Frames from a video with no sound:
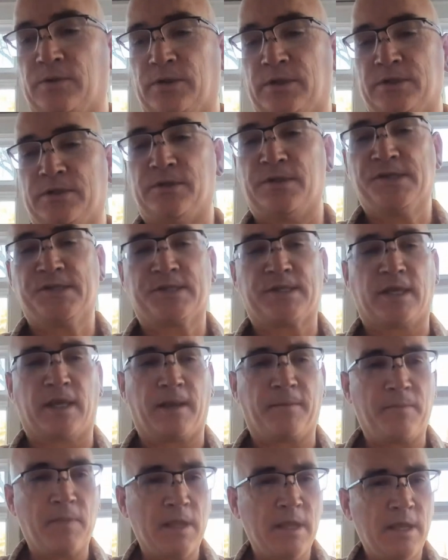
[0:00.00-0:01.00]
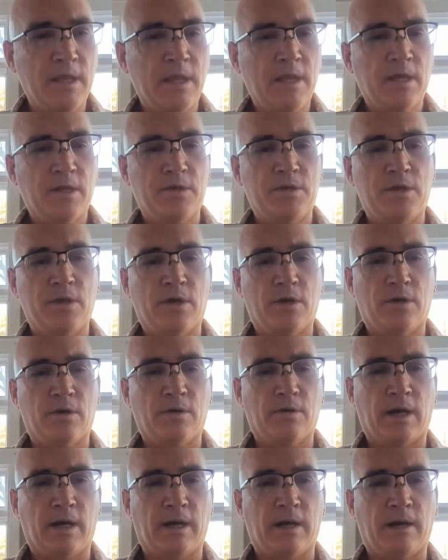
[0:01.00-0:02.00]
will it do the same
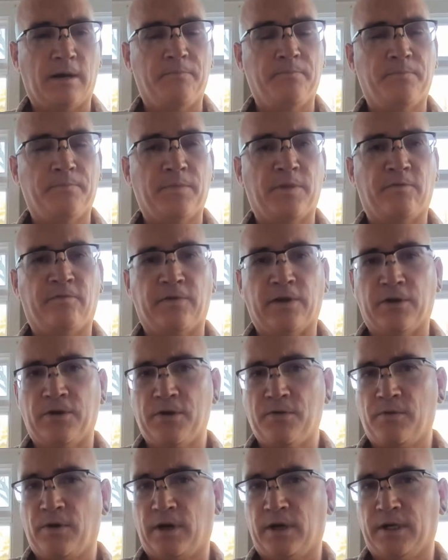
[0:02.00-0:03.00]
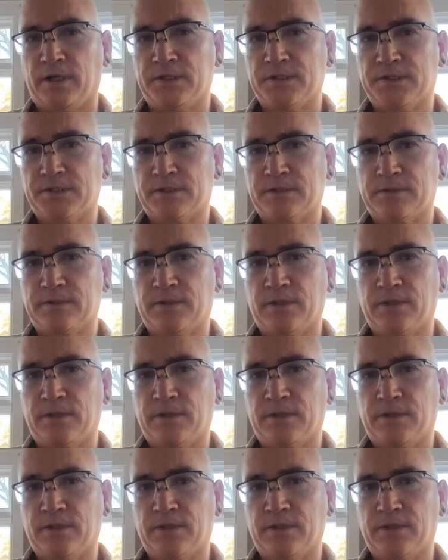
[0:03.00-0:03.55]
no um the fairy wands